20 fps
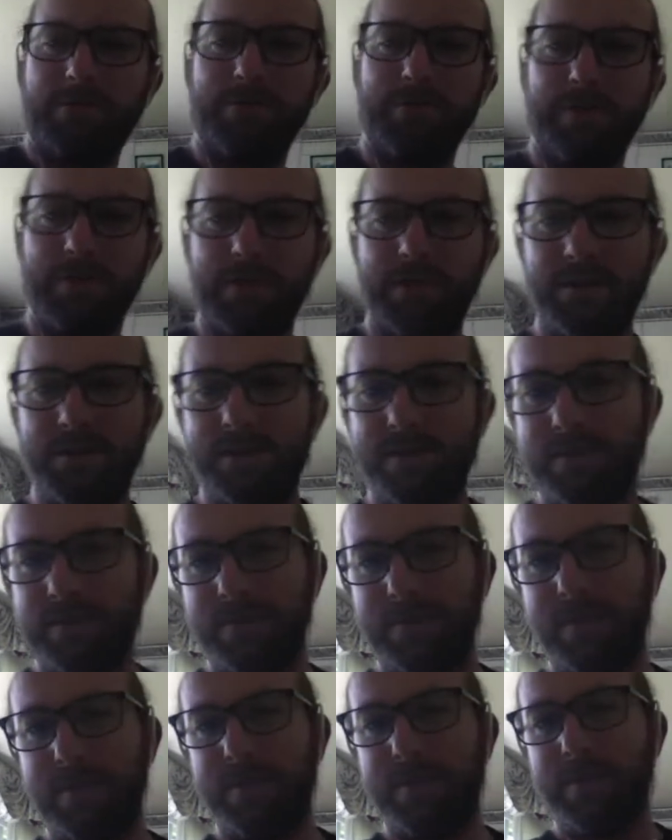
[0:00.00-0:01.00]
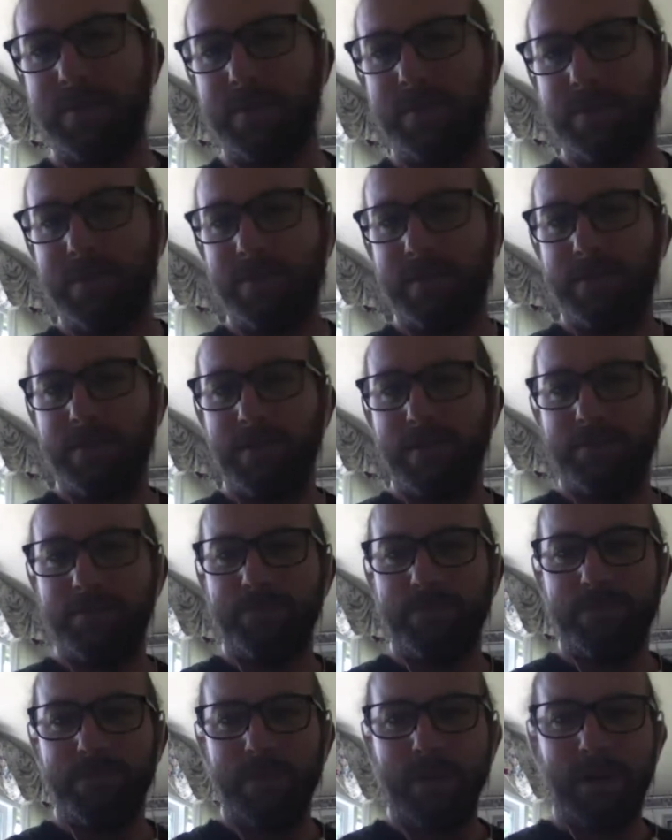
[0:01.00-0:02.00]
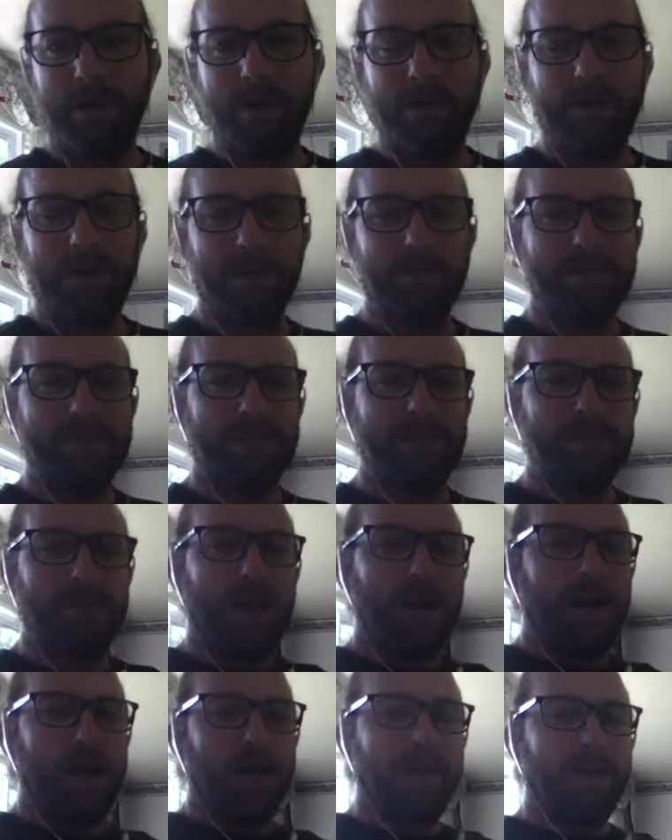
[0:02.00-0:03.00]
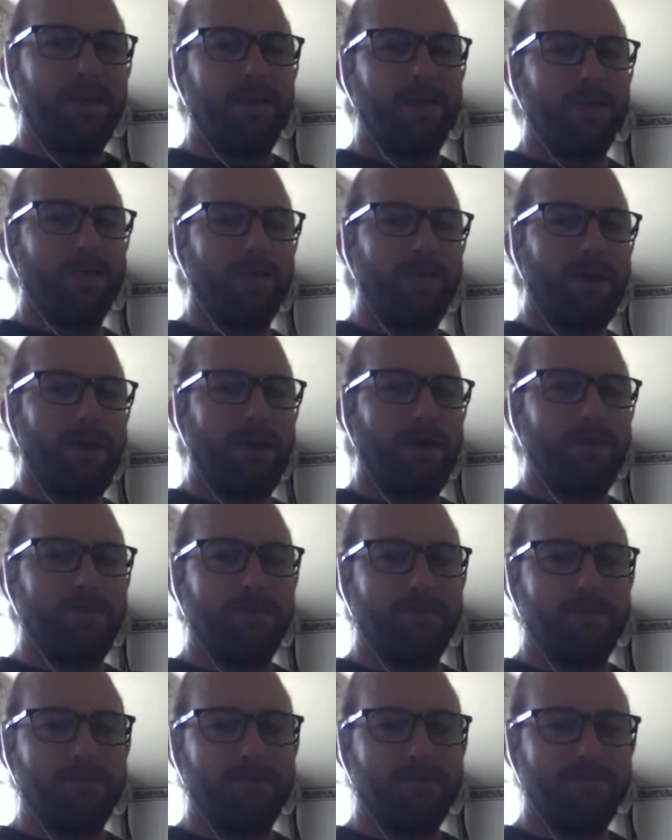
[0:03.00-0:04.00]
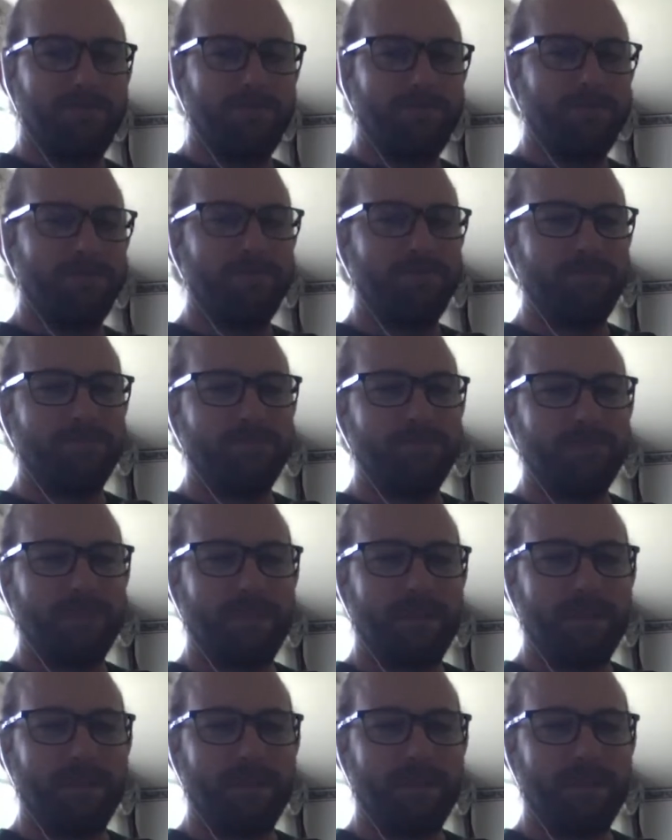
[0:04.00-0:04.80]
please. Oh, Emma says, hi, your wife. Hi.